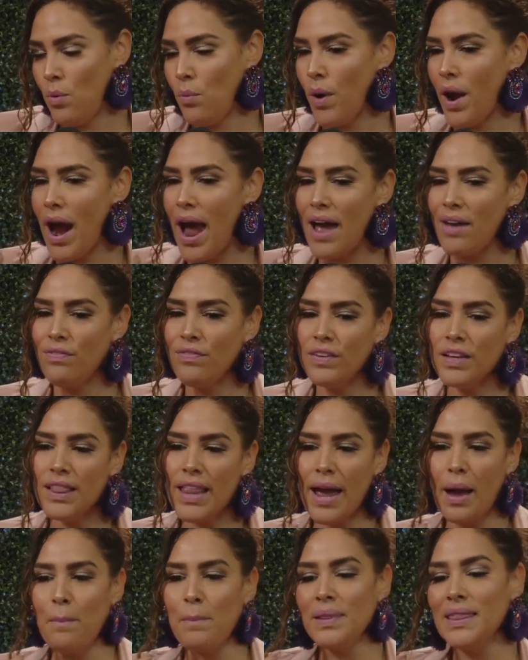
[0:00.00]
Where I feel
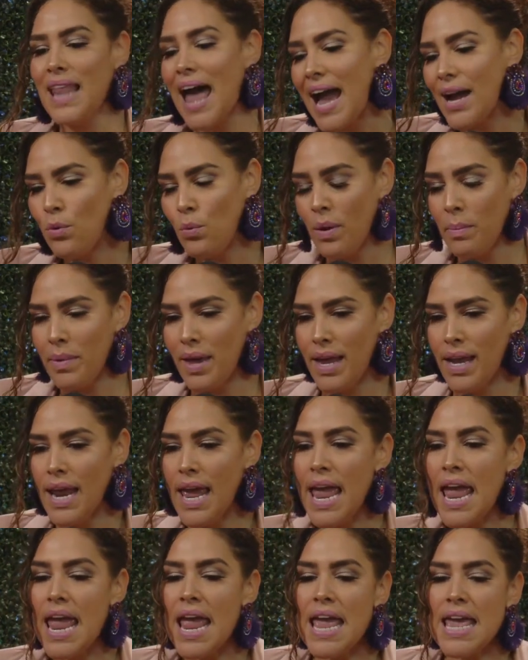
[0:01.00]
like black women,
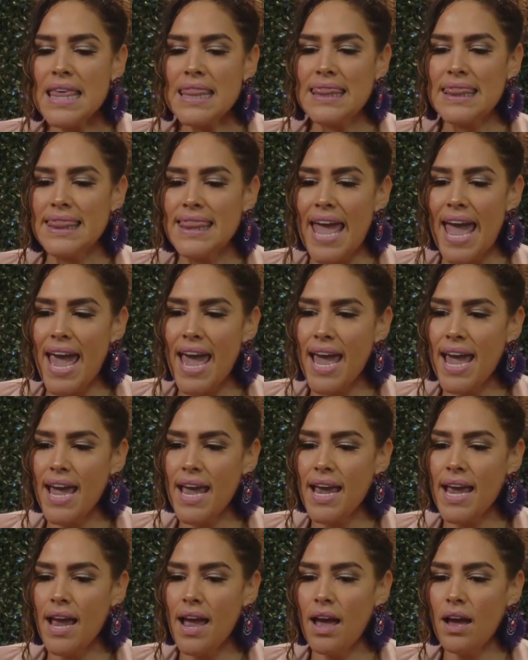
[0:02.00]

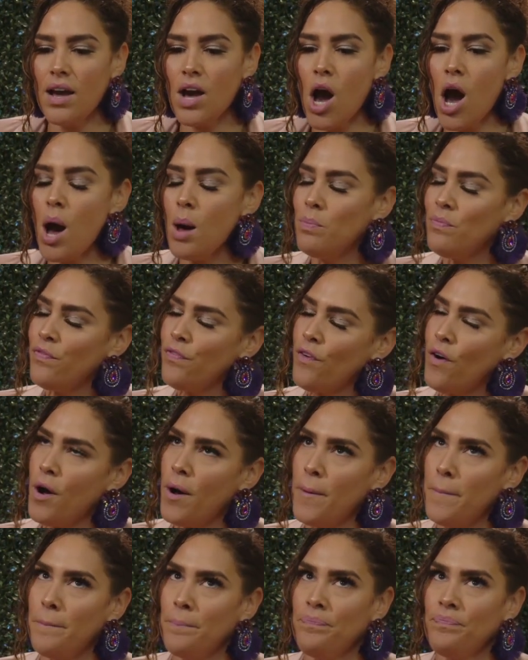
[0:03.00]
they come
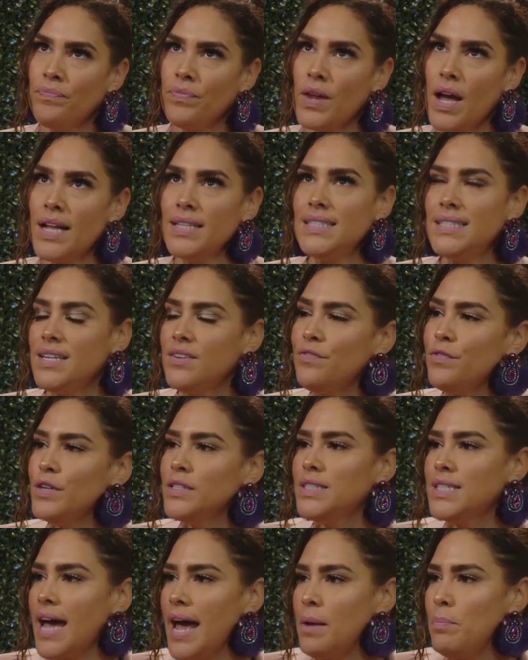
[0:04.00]
from a
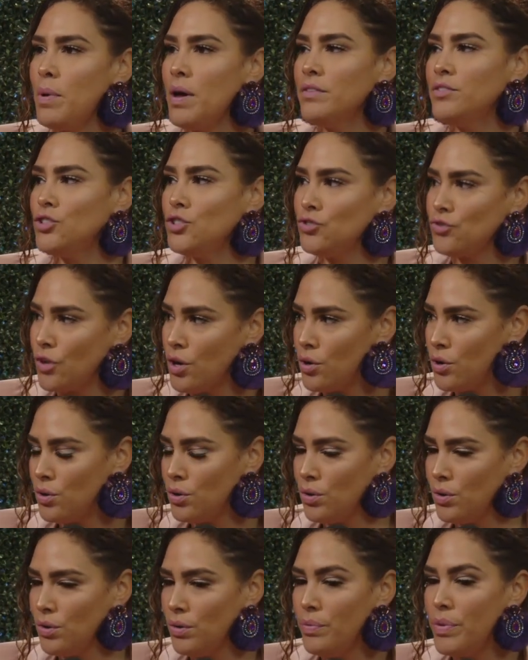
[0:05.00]
different type of
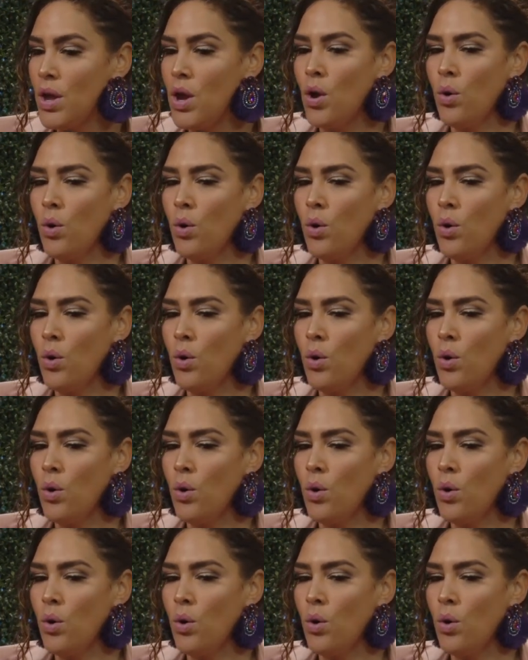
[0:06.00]
struggle